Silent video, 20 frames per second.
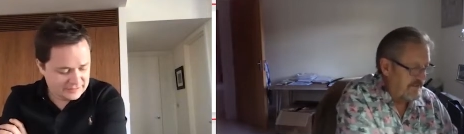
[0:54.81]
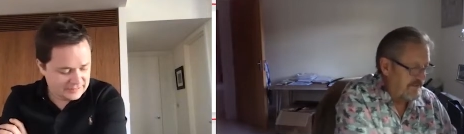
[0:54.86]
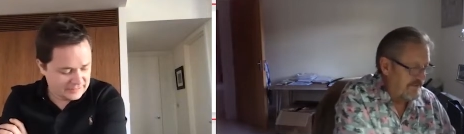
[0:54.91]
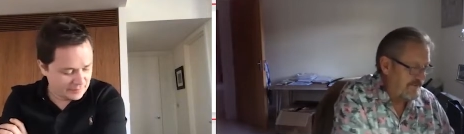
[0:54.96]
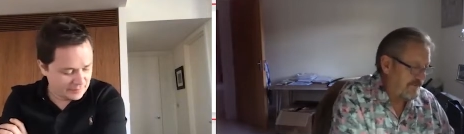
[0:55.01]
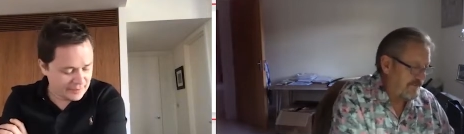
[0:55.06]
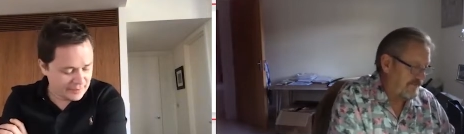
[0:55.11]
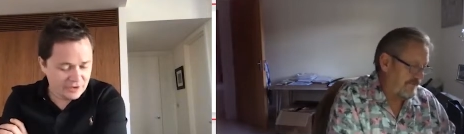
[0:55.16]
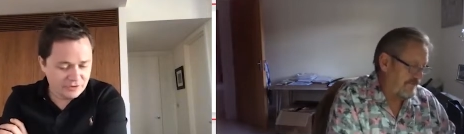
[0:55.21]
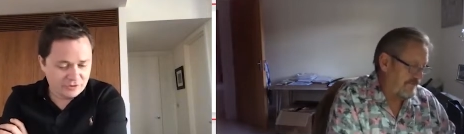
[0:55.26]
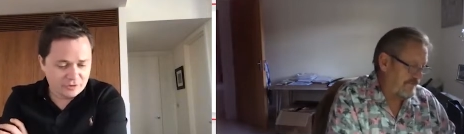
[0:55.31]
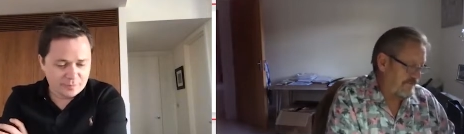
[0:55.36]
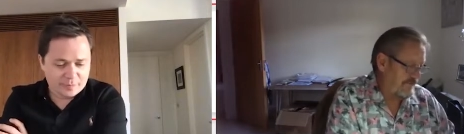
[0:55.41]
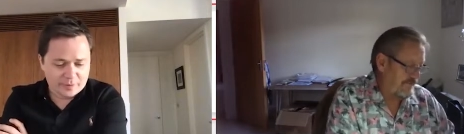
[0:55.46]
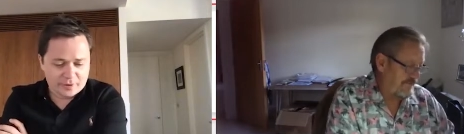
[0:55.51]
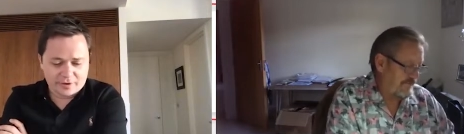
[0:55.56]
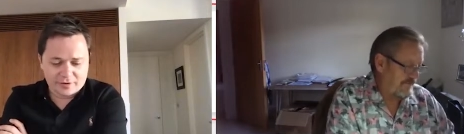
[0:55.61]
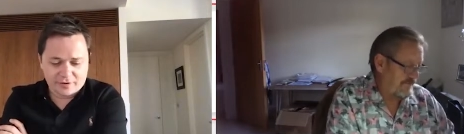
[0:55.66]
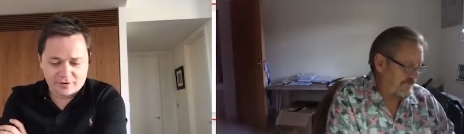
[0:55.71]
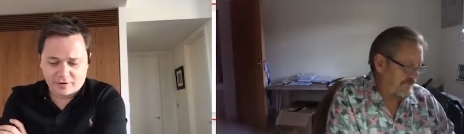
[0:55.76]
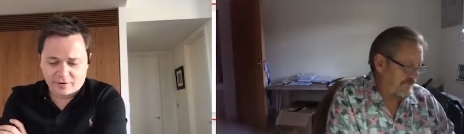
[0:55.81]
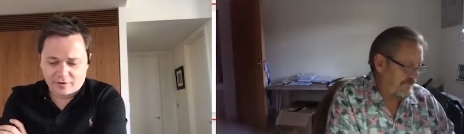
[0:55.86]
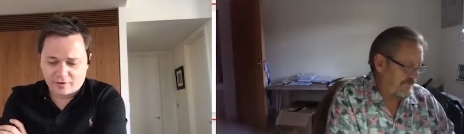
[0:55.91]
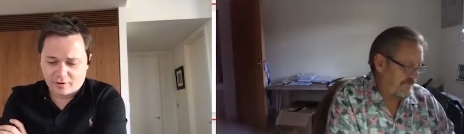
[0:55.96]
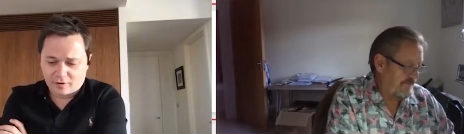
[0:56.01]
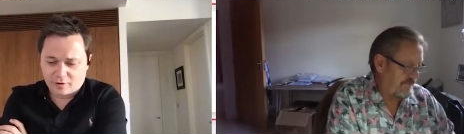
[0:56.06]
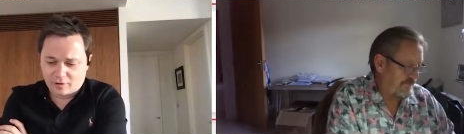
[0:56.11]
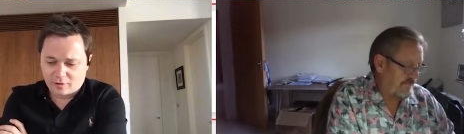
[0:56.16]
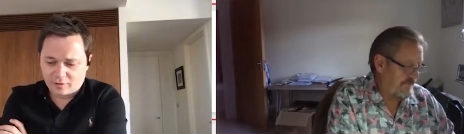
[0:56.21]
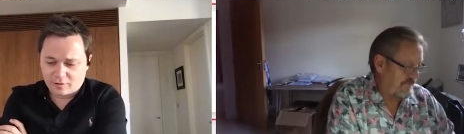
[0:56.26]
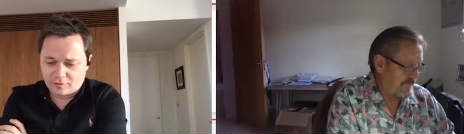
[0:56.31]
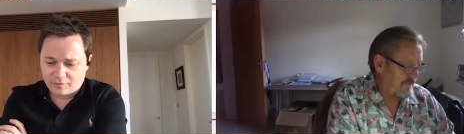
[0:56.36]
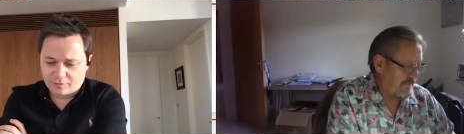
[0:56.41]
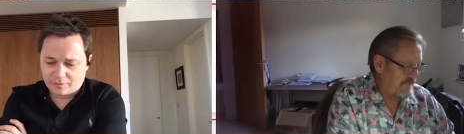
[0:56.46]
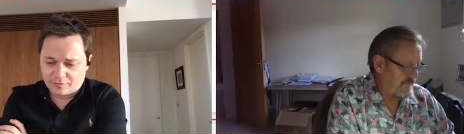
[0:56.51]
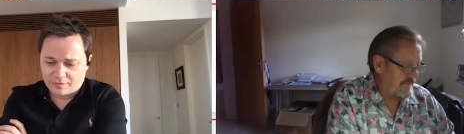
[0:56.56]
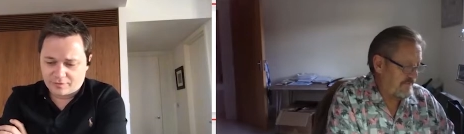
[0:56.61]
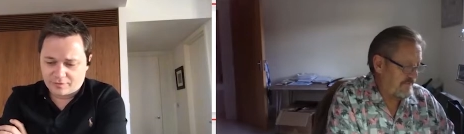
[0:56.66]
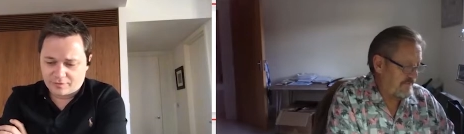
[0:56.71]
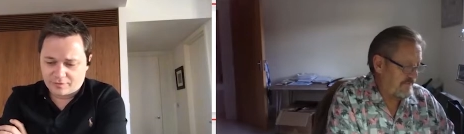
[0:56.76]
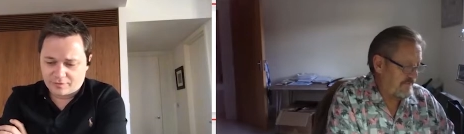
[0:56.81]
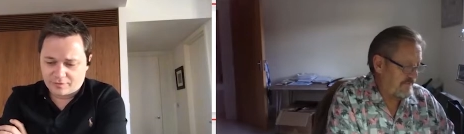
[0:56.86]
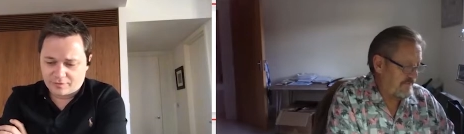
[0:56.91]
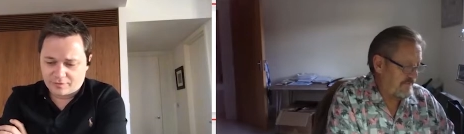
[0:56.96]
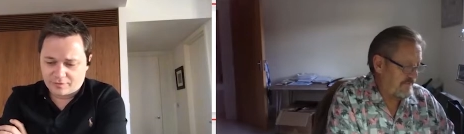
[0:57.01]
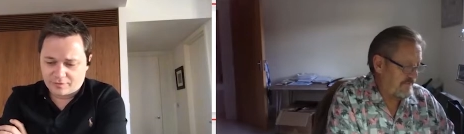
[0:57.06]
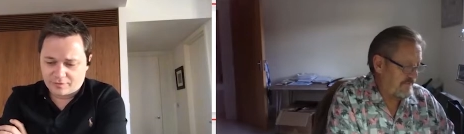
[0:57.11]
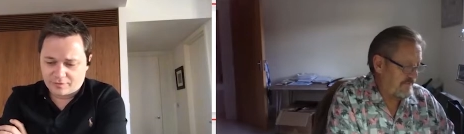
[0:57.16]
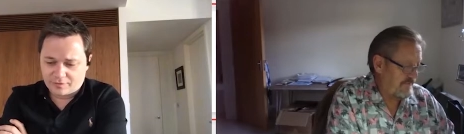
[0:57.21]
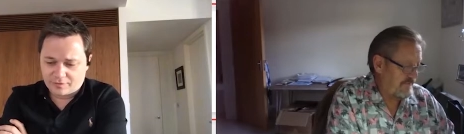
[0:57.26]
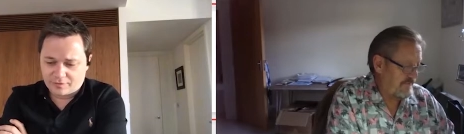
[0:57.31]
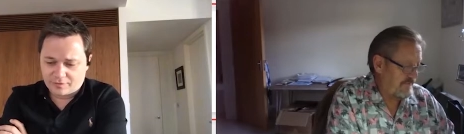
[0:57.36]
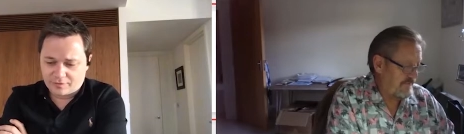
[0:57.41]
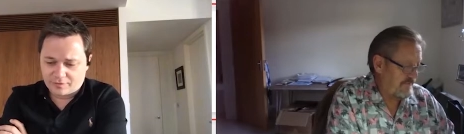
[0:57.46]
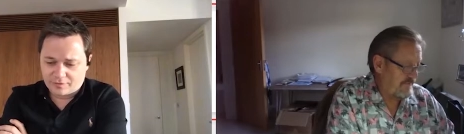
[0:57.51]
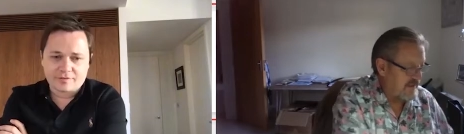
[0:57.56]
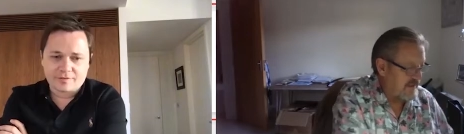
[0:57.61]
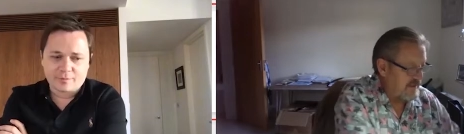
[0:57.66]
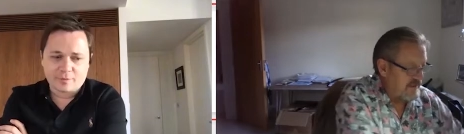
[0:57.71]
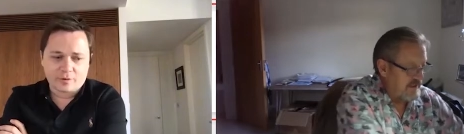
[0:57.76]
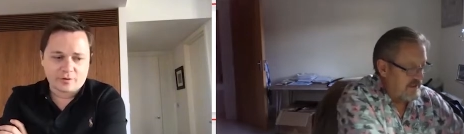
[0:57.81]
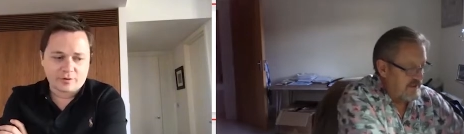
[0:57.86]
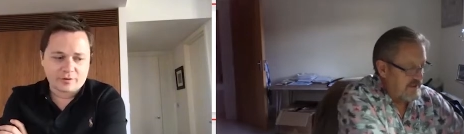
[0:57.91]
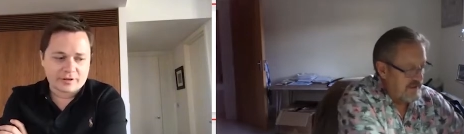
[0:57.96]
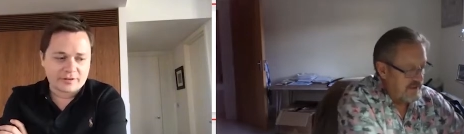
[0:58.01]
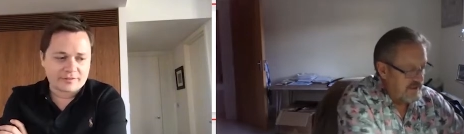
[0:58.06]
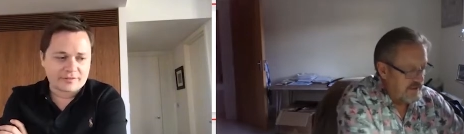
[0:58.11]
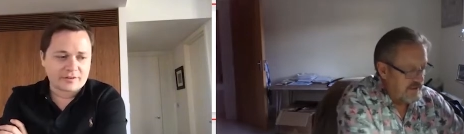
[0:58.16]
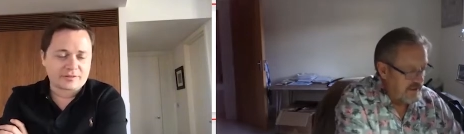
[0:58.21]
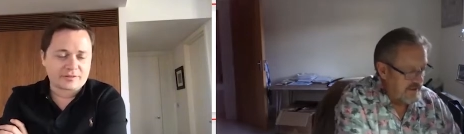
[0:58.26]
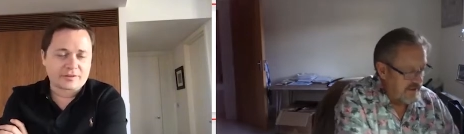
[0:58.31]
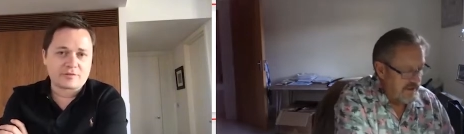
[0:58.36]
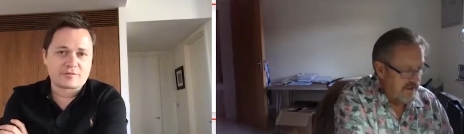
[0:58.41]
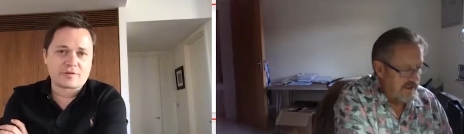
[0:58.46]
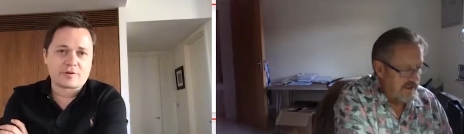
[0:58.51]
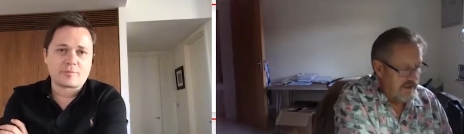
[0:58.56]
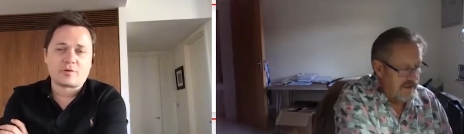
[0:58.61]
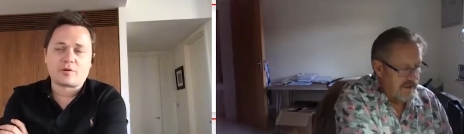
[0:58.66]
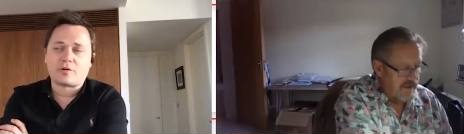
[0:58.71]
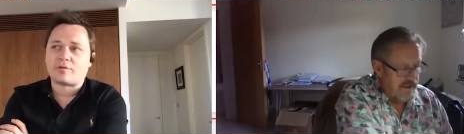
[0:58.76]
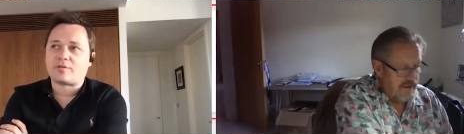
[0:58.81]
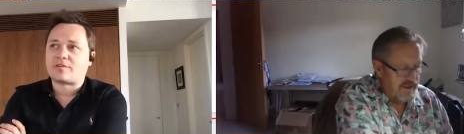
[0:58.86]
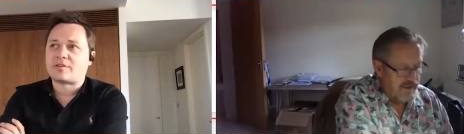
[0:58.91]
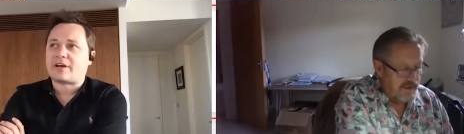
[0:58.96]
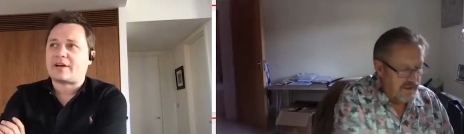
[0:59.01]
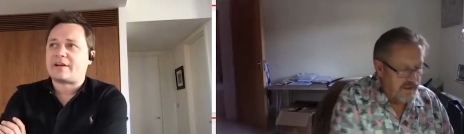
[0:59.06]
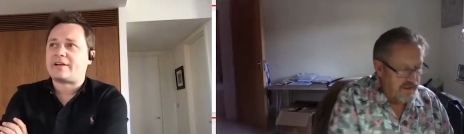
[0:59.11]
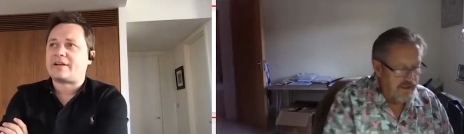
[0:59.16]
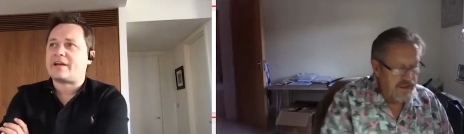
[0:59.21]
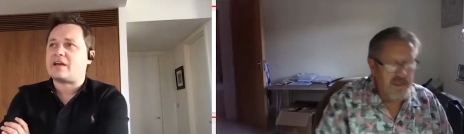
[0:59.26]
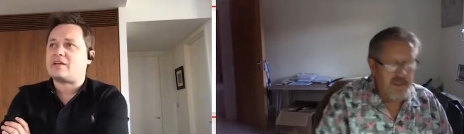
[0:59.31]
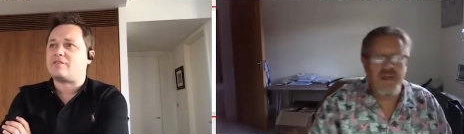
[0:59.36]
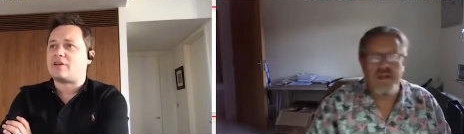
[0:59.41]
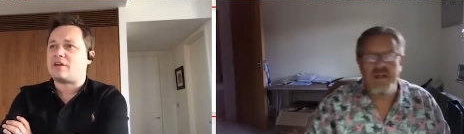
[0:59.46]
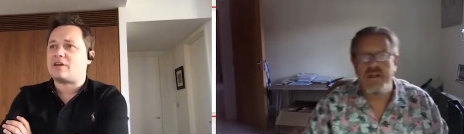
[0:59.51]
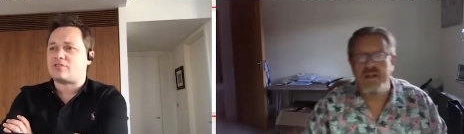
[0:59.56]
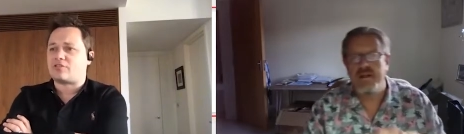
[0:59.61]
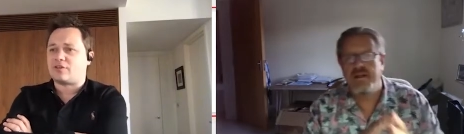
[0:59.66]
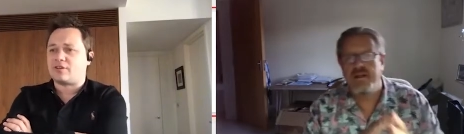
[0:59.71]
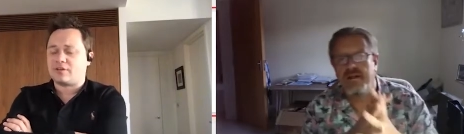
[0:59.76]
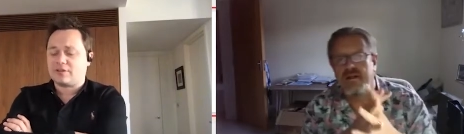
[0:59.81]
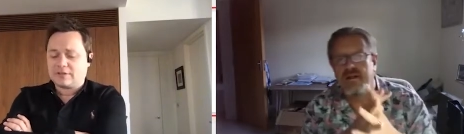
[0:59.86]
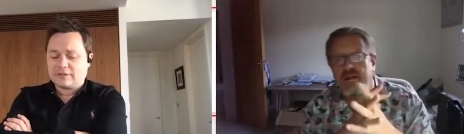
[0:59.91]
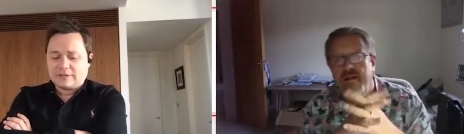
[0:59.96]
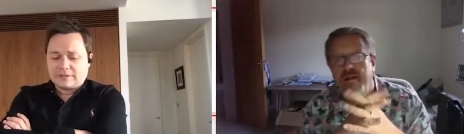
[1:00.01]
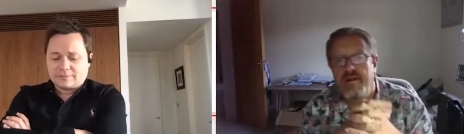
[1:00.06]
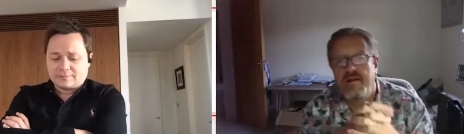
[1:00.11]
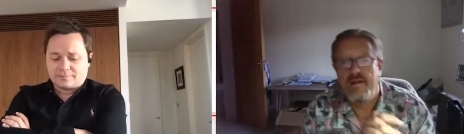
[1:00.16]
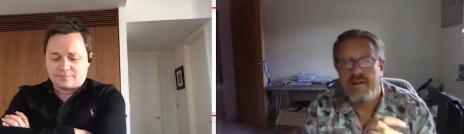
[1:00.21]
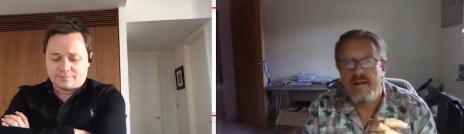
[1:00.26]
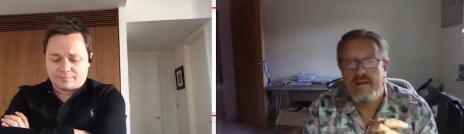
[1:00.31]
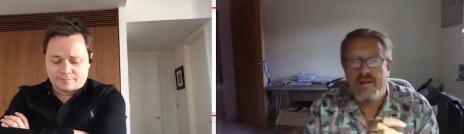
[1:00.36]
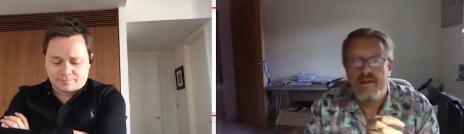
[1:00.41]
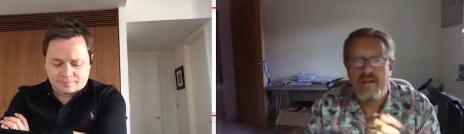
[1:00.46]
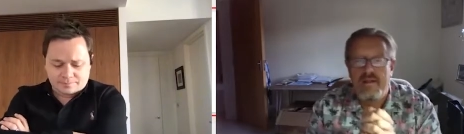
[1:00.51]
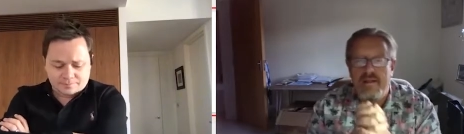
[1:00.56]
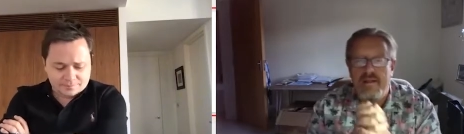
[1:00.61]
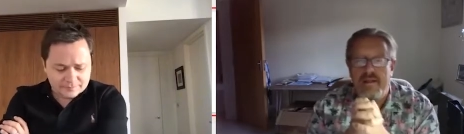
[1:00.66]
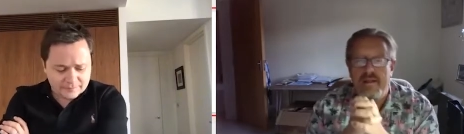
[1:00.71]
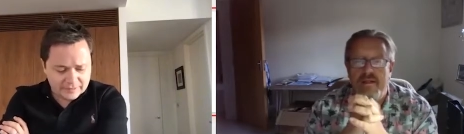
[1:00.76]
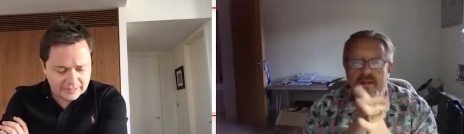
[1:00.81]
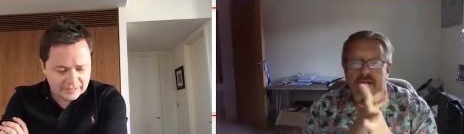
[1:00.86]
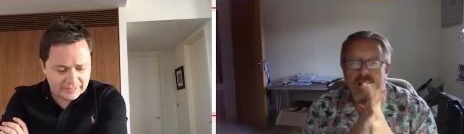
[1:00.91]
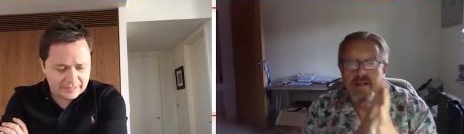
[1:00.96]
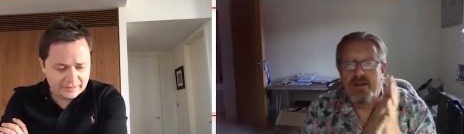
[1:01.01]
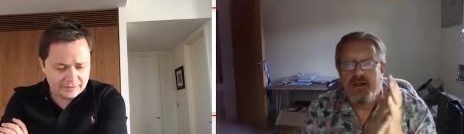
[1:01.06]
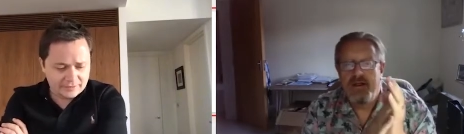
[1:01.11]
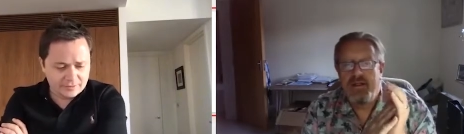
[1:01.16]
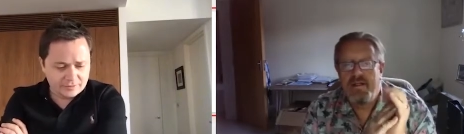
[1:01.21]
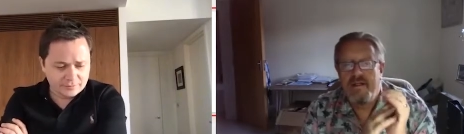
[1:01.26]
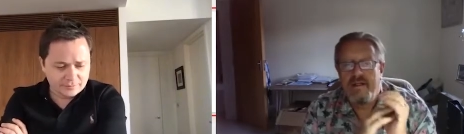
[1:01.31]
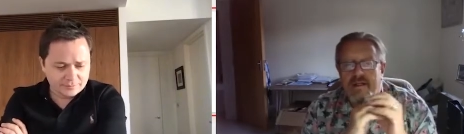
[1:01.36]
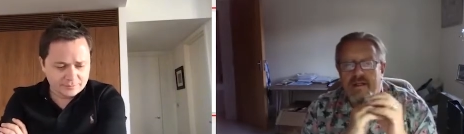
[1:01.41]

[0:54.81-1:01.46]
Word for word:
Speaker 1: I'm the managing partner of a small consulting firm called Skylight Aviation, and